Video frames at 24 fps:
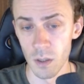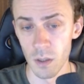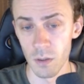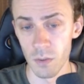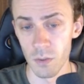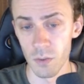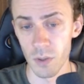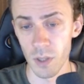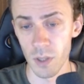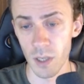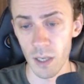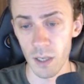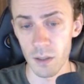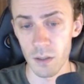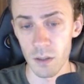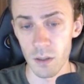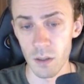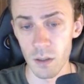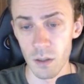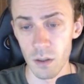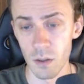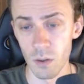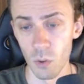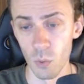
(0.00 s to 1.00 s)

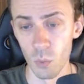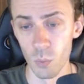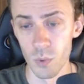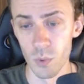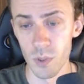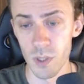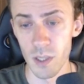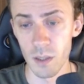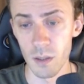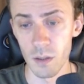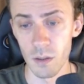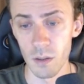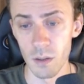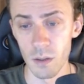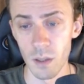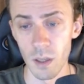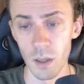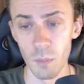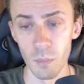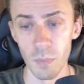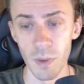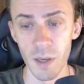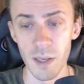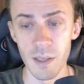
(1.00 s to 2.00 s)
Then owning
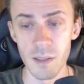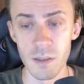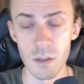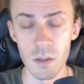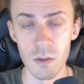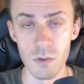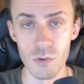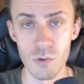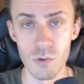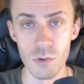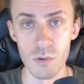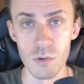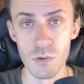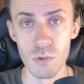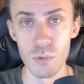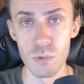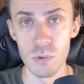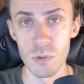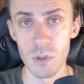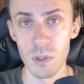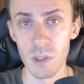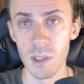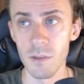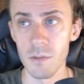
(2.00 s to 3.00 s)
the base
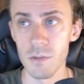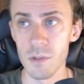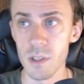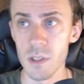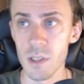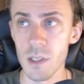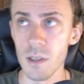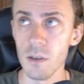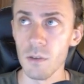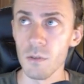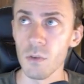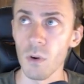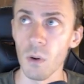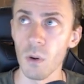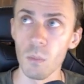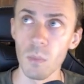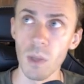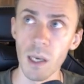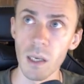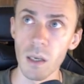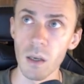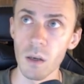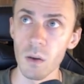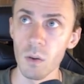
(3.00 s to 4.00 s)
introduced NFT from
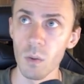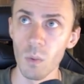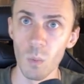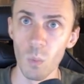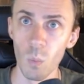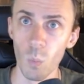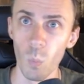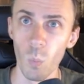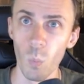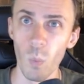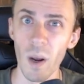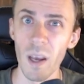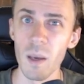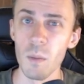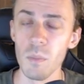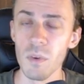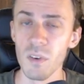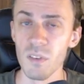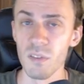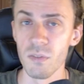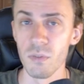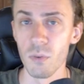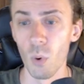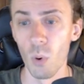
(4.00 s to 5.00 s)
like way
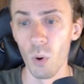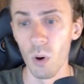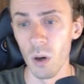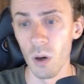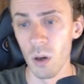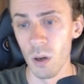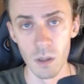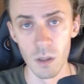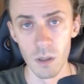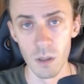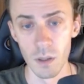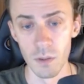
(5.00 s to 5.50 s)
before.